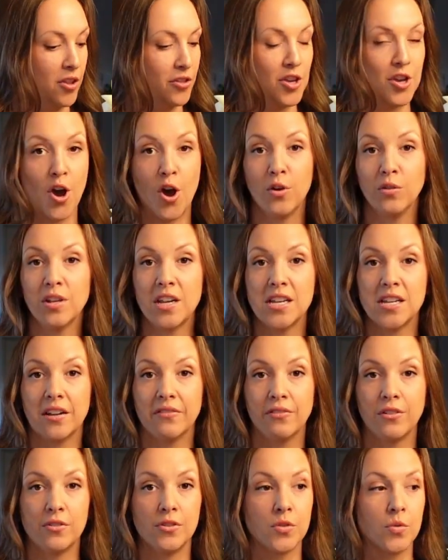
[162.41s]
The only
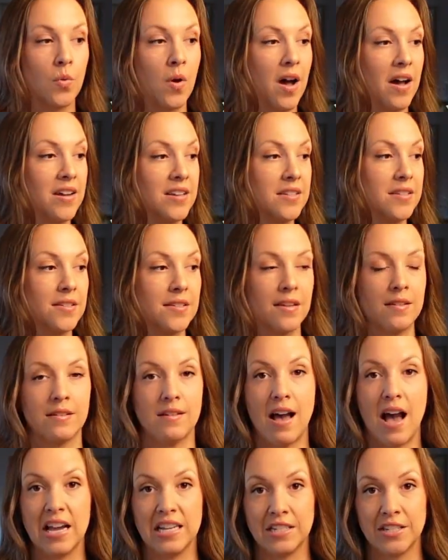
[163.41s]
difference was
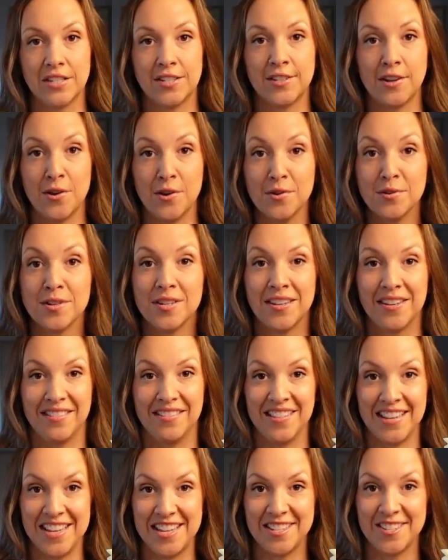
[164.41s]
I soaked
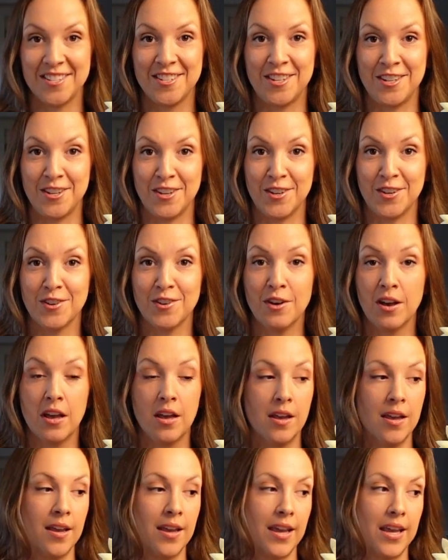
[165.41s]
these two
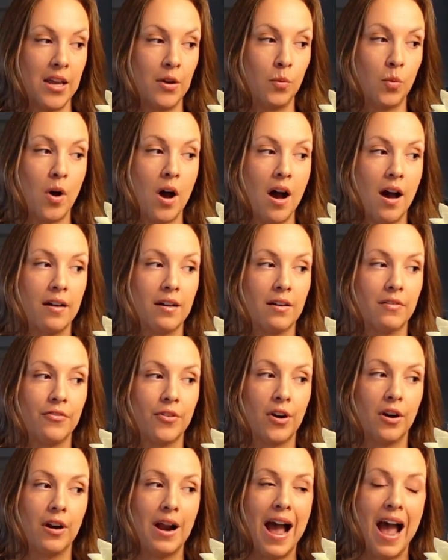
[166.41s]
in water
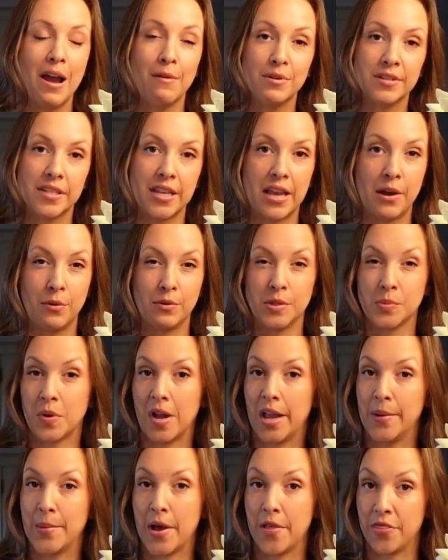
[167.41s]
for, I would say it was
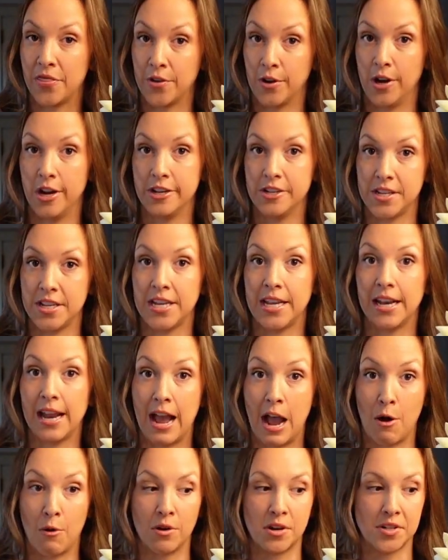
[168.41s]
probably about 13
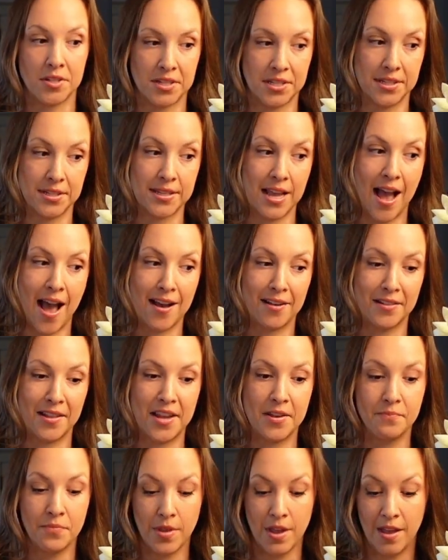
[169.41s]
hours
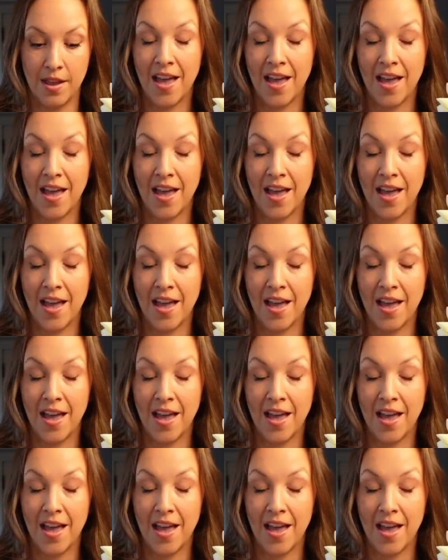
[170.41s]
exactly.